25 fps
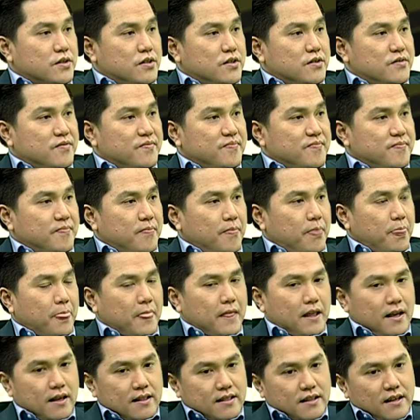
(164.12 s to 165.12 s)
of
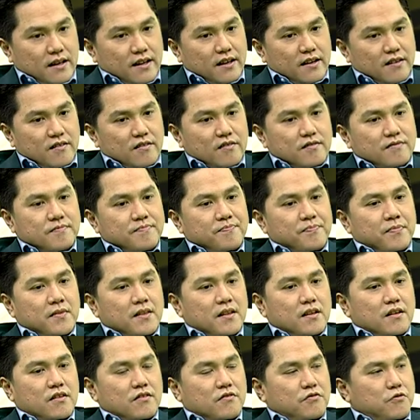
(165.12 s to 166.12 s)
Italian
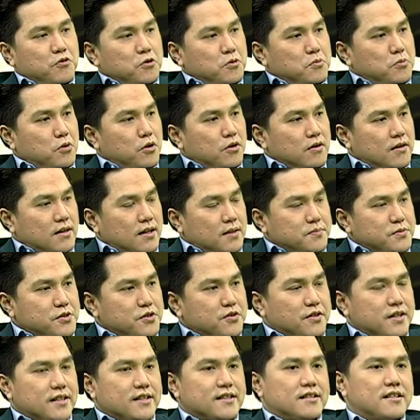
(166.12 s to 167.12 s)
football
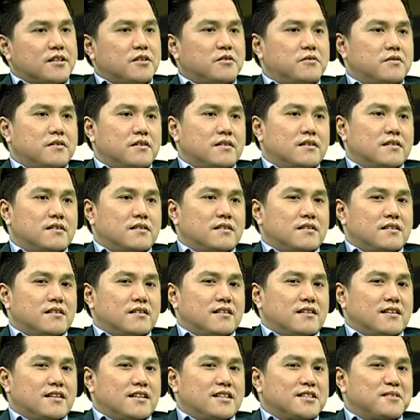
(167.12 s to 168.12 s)
clubs right now
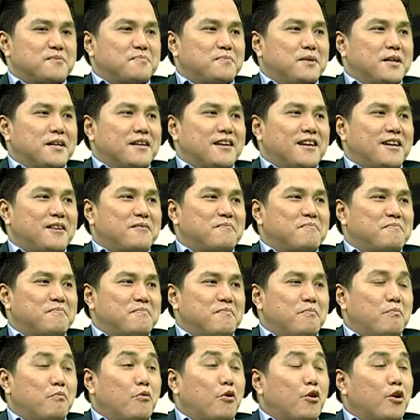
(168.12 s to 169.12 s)
is become
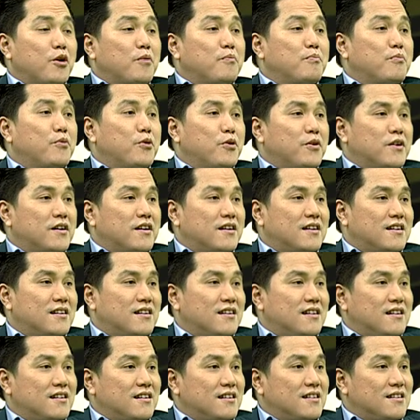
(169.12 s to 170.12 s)
more and more
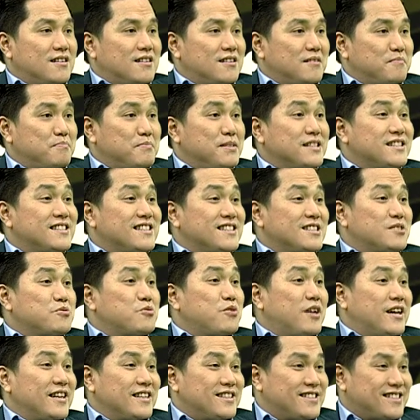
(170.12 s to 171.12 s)

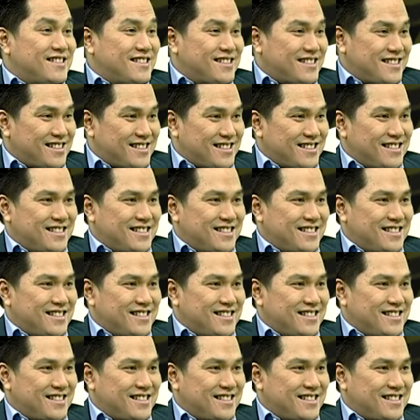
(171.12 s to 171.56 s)
business-wise.